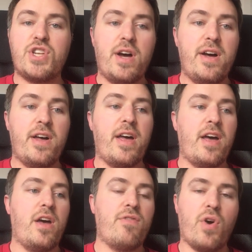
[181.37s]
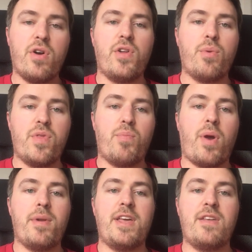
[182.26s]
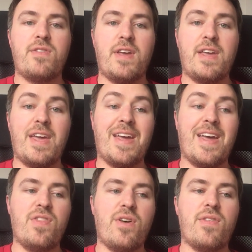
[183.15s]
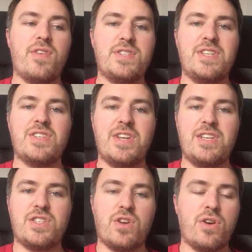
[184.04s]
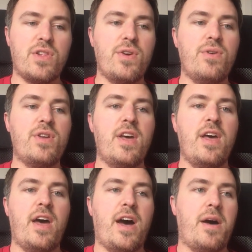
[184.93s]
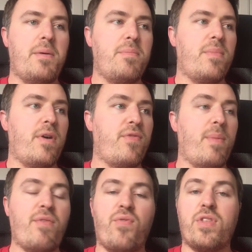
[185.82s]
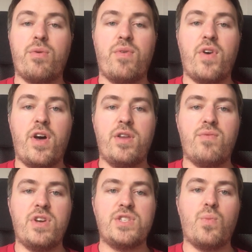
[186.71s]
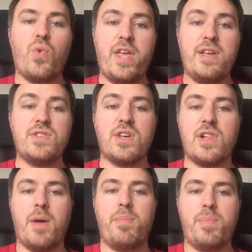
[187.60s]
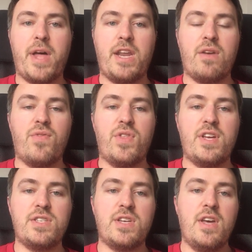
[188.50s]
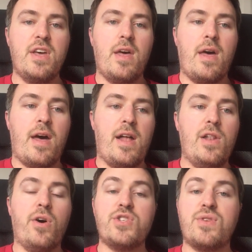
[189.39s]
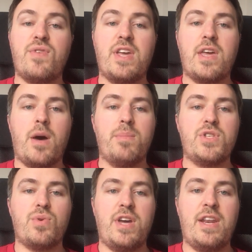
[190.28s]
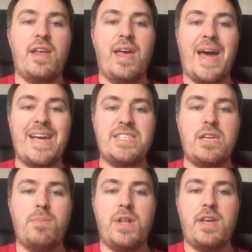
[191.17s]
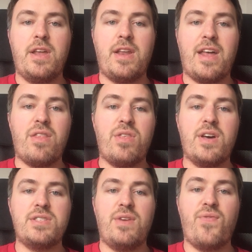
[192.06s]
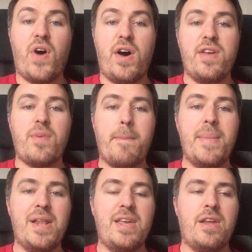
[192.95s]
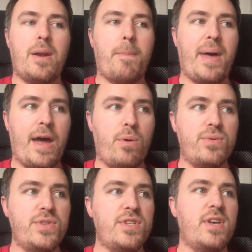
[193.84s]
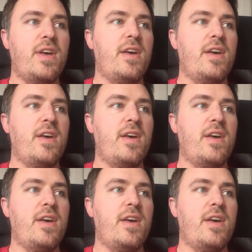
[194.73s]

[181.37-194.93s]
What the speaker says: start, have gone along with the Premier League thinking and that the season needs to conclude. From everything that we've heard in recent weeks, the club planning for this loss of income between £18 million and £35 million pounds.